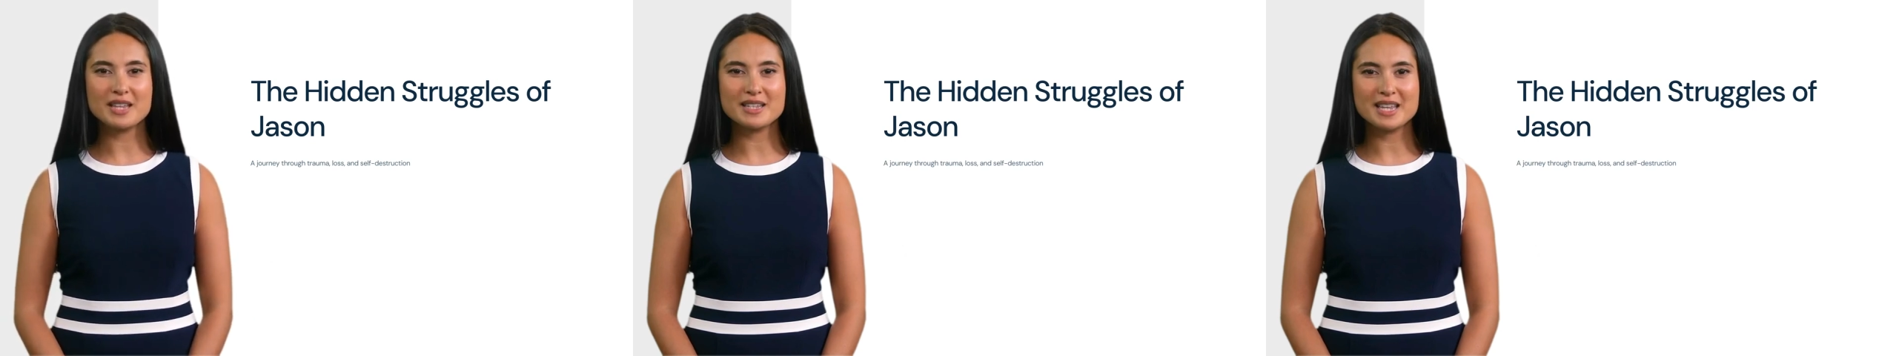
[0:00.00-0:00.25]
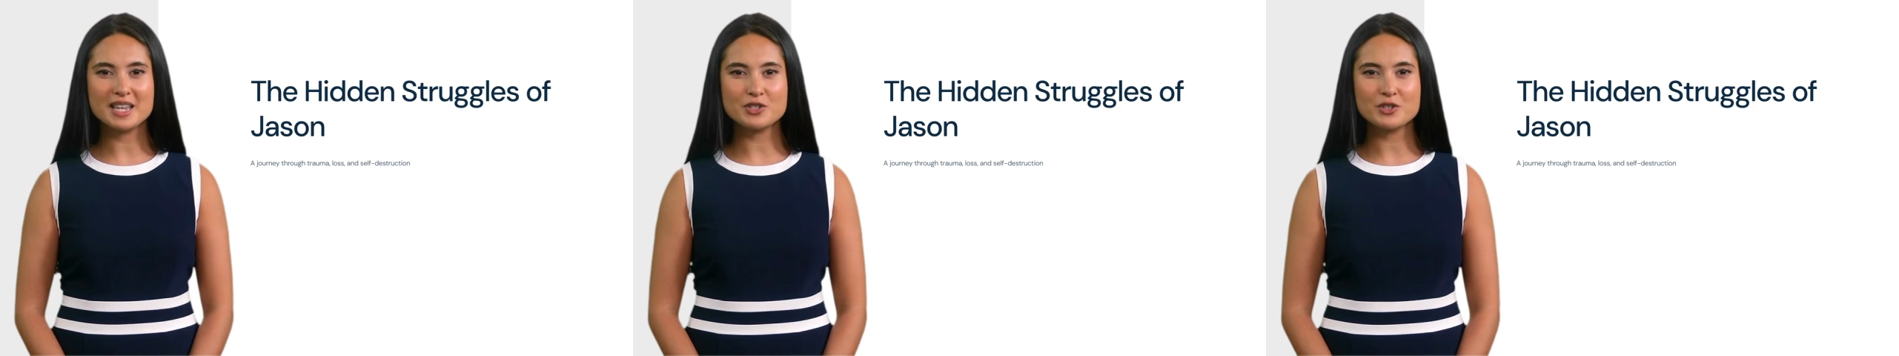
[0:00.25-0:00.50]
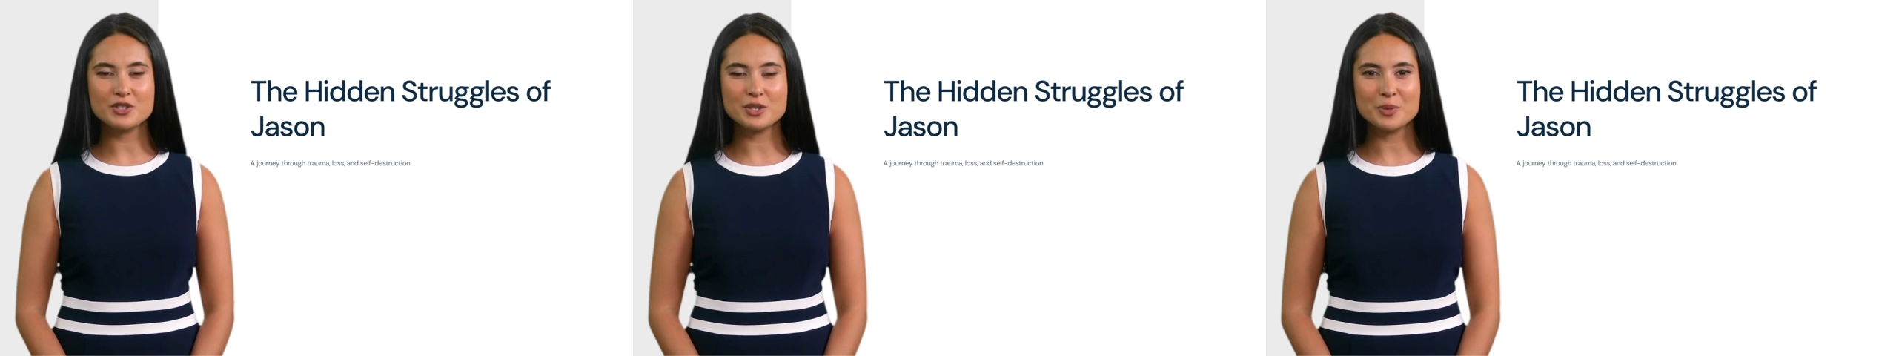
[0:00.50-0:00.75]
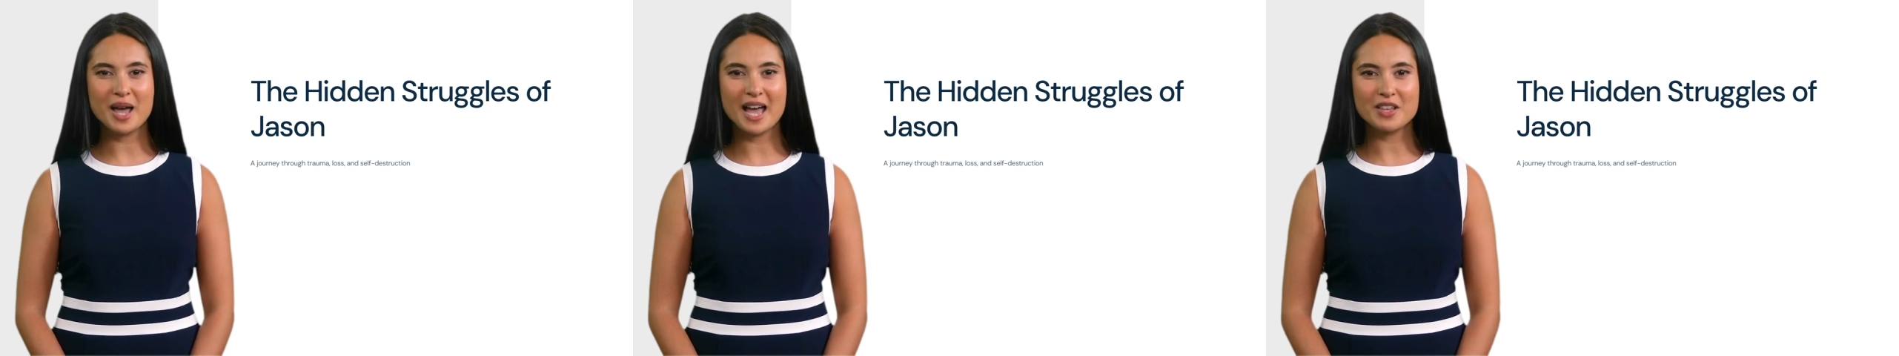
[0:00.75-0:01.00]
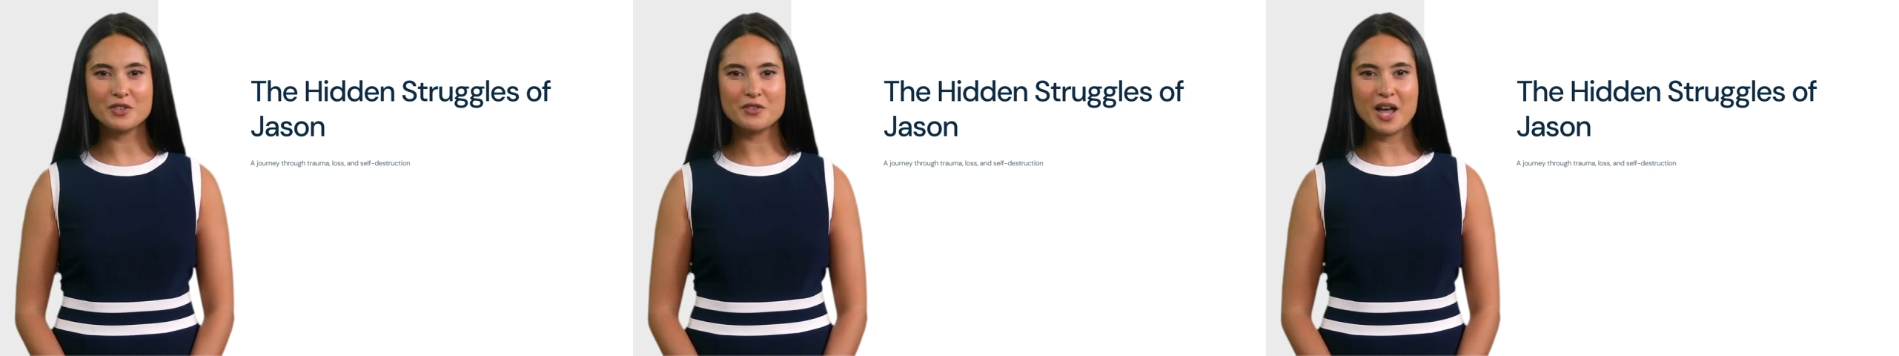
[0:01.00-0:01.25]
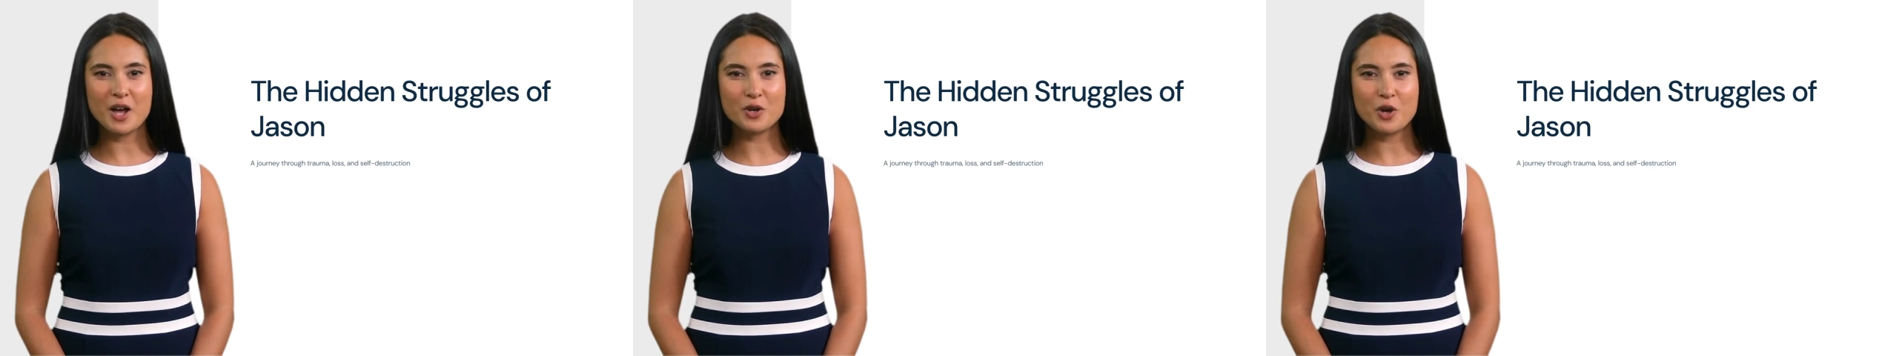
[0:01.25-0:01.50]
a dangerous path of
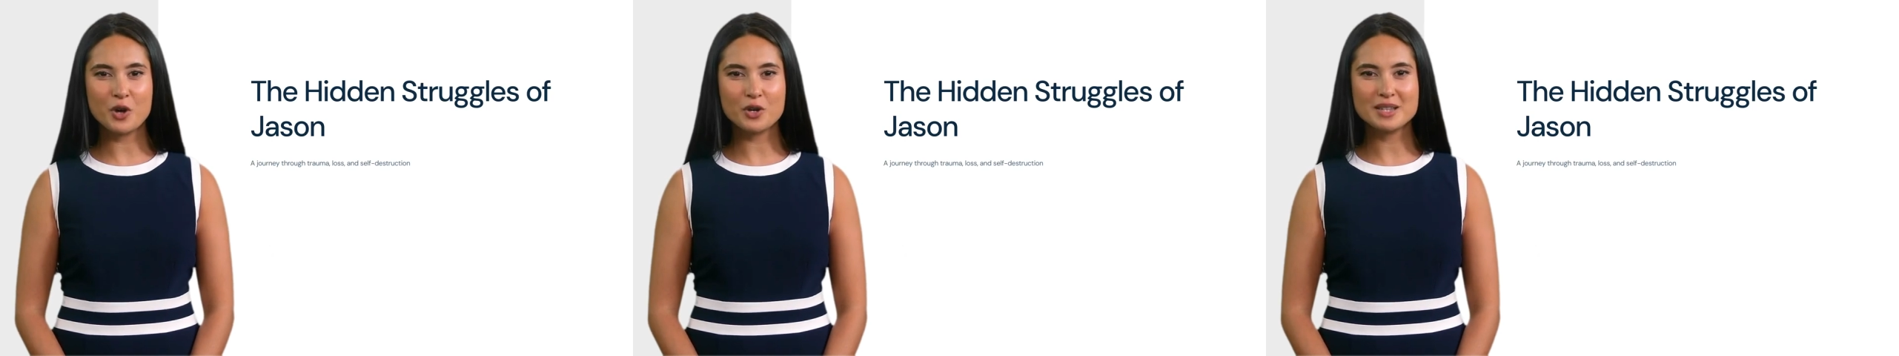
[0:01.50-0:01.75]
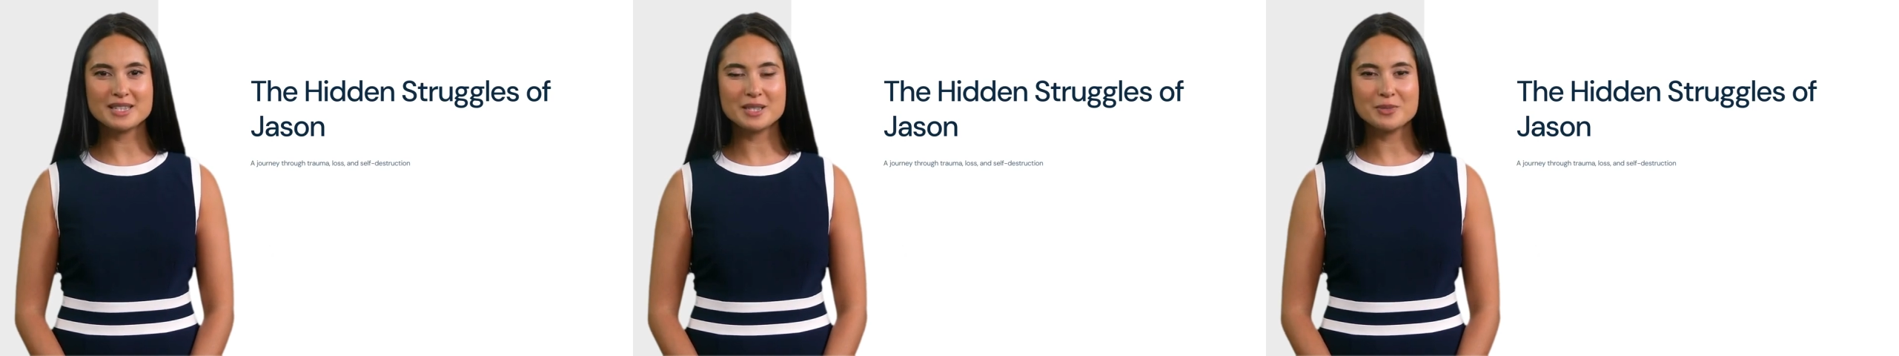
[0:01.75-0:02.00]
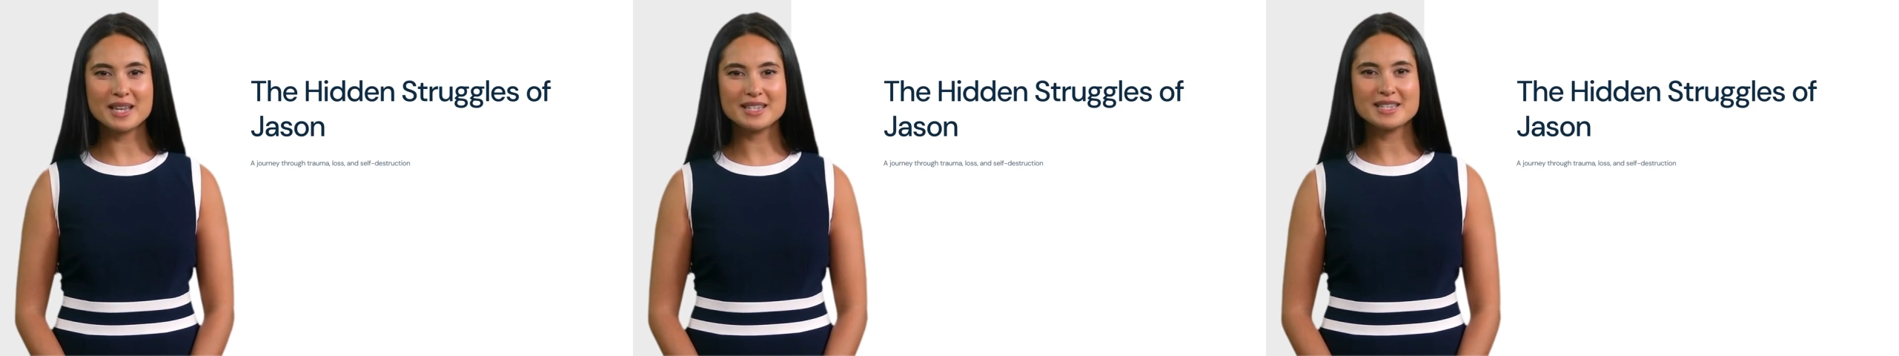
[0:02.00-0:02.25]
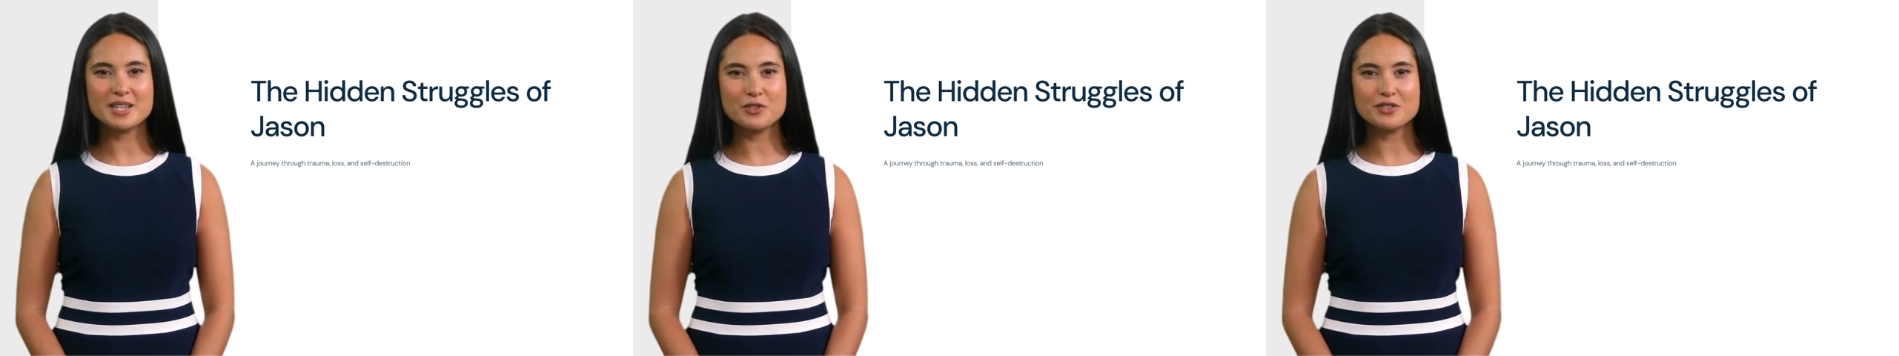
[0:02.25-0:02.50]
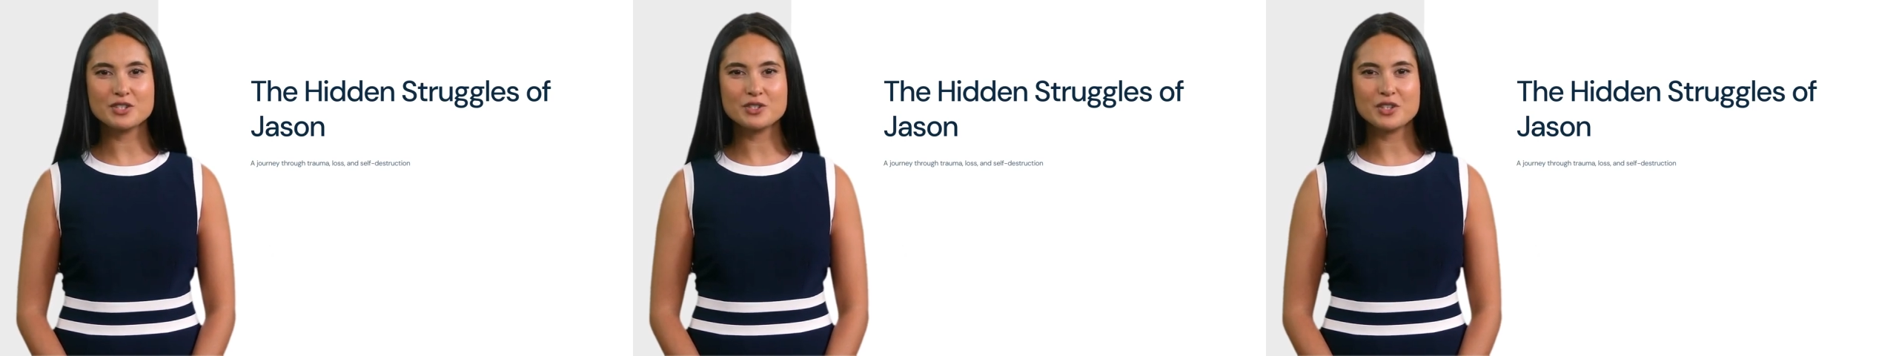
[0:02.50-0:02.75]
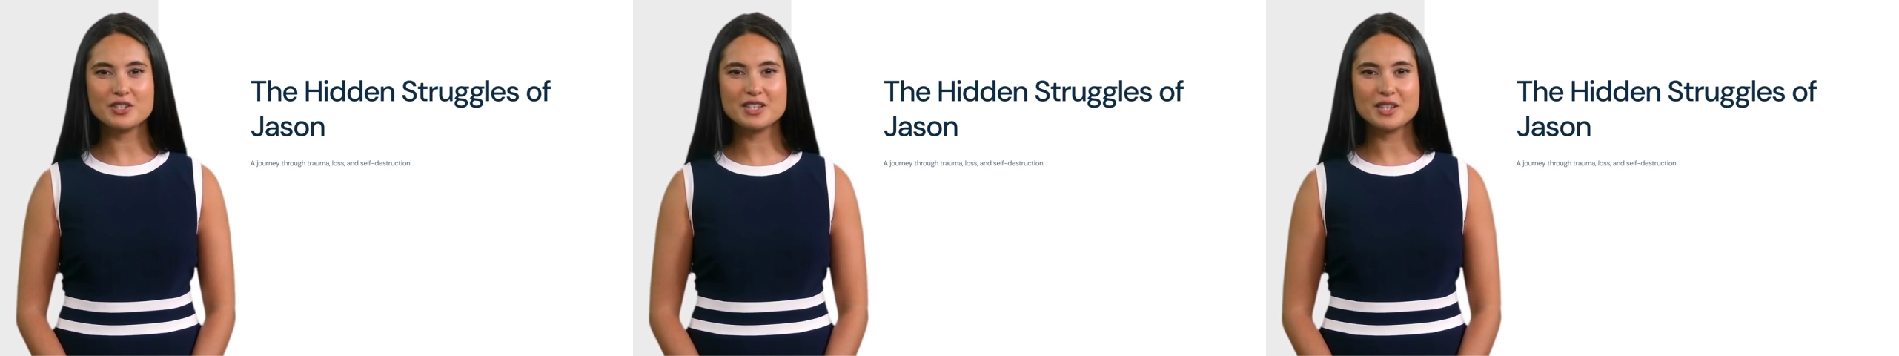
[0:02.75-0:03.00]
alcoholism and
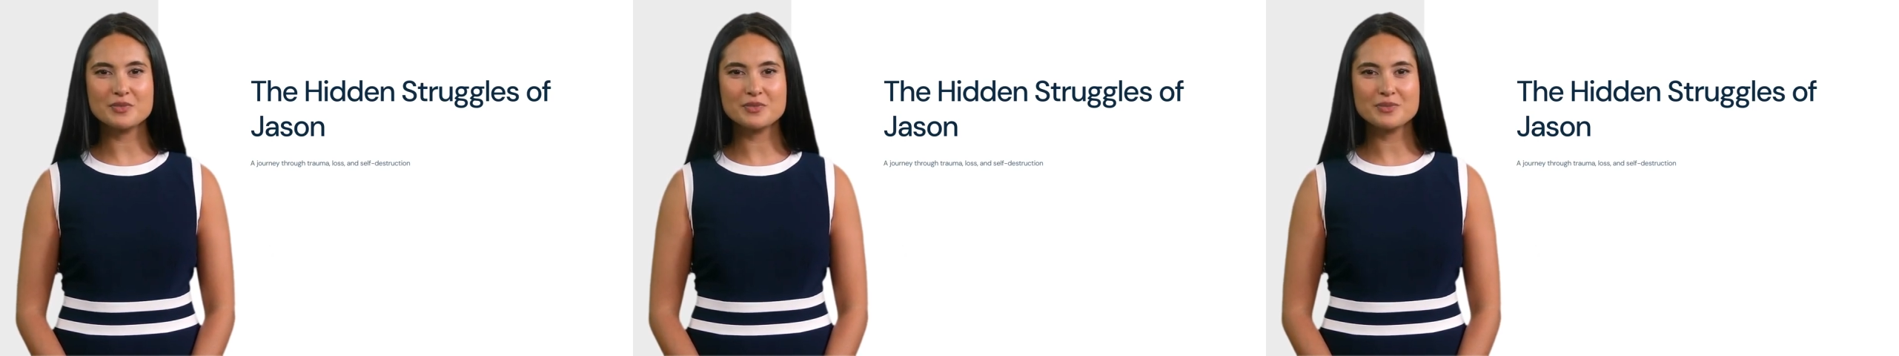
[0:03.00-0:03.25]
self-destruction.